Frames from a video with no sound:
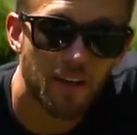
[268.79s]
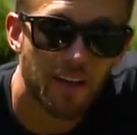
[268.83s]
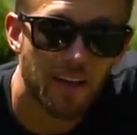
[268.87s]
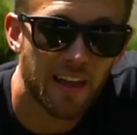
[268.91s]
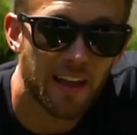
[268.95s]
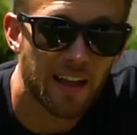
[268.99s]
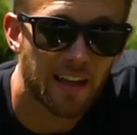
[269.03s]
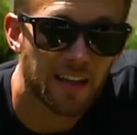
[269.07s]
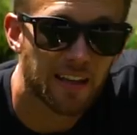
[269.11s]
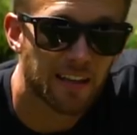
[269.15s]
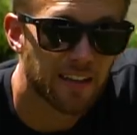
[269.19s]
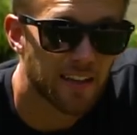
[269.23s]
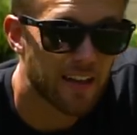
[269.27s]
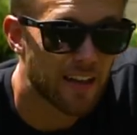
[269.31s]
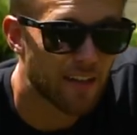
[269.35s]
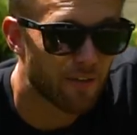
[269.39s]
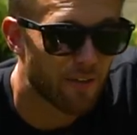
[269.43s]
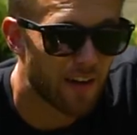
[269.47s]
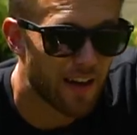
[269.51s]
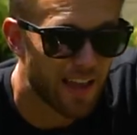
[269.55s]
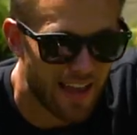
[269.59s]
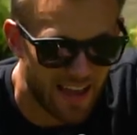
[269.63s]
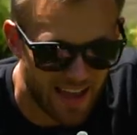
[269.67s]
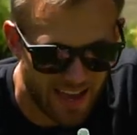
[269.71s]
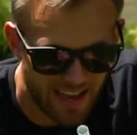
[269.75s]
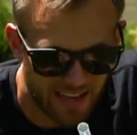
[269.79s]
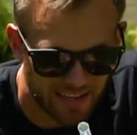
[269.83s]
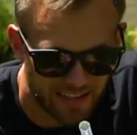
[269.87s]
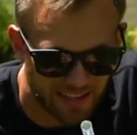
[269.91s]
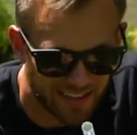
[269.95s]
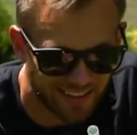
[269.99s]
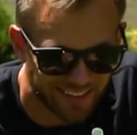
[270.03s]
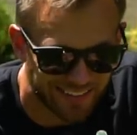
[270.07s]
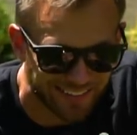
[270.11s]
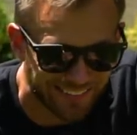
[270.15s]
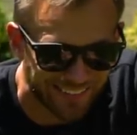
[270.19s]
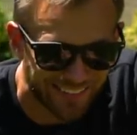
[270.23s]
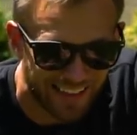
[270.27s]
And if I had
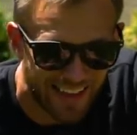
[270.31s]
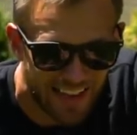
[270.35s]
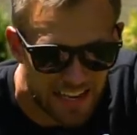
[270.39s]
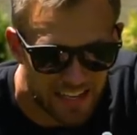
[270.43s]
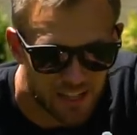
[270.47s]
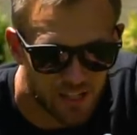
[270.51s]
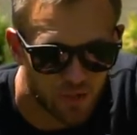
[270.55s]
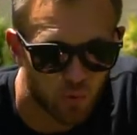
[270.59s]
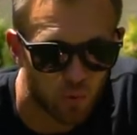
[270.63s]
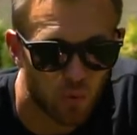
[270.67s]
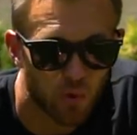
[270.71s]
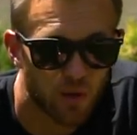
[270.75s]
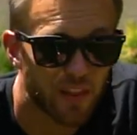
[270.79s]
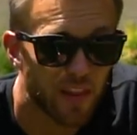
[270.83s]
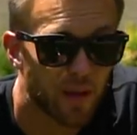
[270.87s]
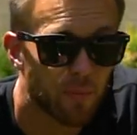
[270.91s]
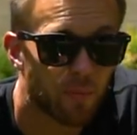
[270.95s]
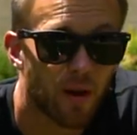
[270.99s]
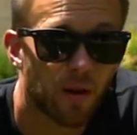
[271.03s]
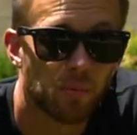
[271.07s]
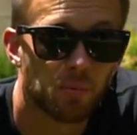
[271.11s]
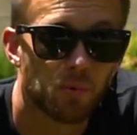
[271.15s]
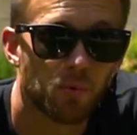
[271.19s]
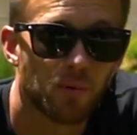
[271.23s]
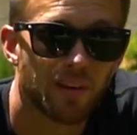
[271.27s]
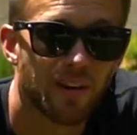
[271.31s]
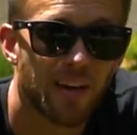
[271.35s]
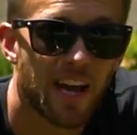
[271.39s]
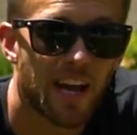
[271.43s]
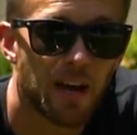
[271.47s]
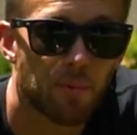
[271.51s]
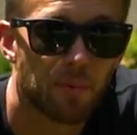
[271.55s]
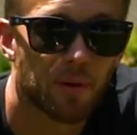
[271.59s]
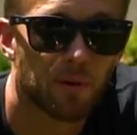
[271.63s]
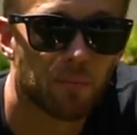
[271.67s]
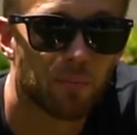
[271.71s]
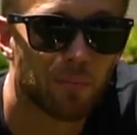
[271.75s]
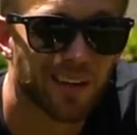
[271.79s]
a glass one, that probably wouldn't
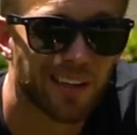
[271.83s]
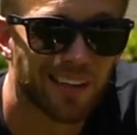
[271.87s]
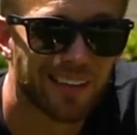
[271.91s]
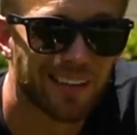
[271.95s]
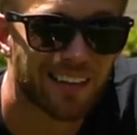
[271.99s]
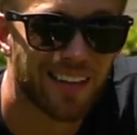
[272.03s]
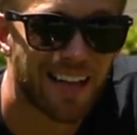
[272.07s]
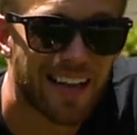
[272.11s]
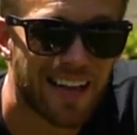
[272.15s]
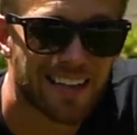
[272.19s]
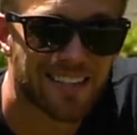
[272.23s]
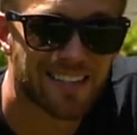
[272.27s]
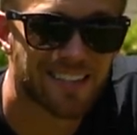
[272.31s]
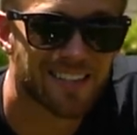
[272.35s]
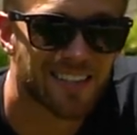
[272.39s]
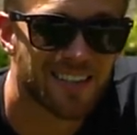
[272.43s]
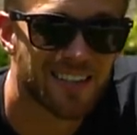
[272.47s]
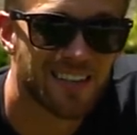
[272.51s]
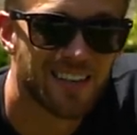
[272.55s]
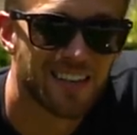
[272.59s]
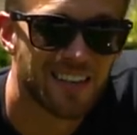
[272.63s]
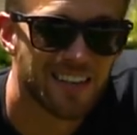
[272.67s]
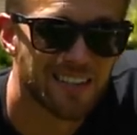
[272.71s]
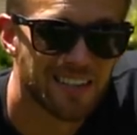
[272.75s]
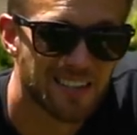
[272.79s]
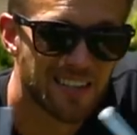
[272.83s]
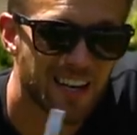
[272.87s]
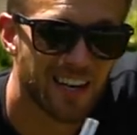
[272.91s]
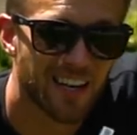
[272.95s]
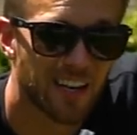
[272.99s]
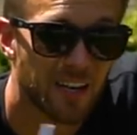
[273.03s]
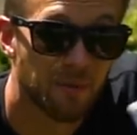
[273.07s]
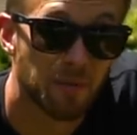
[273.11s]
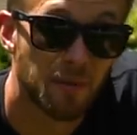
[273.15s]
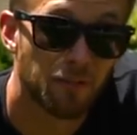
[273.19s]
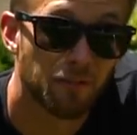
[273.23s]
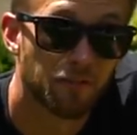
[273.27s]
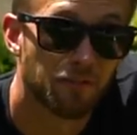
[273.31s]
happen, but glass is not gonna be